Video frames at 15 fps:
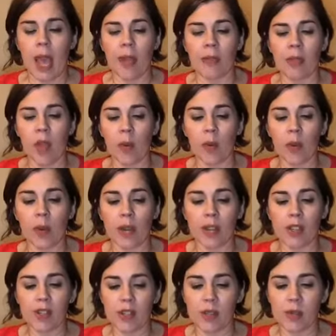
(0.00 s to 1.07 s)
And then what
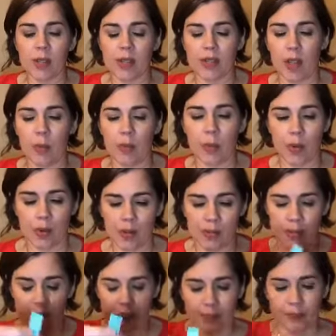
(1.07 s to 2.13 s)
I do is I'm
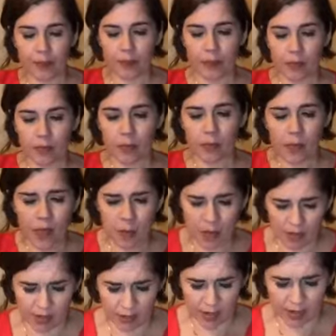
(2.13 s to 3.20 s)

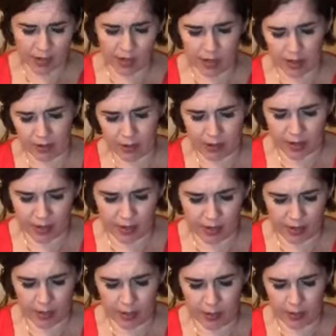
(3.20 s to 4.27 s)
going to do that to the other side
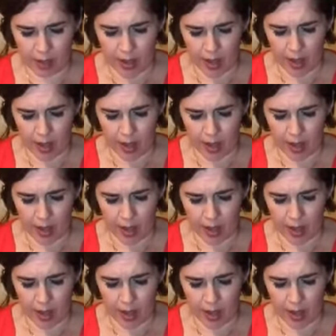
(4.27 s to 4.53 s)
too.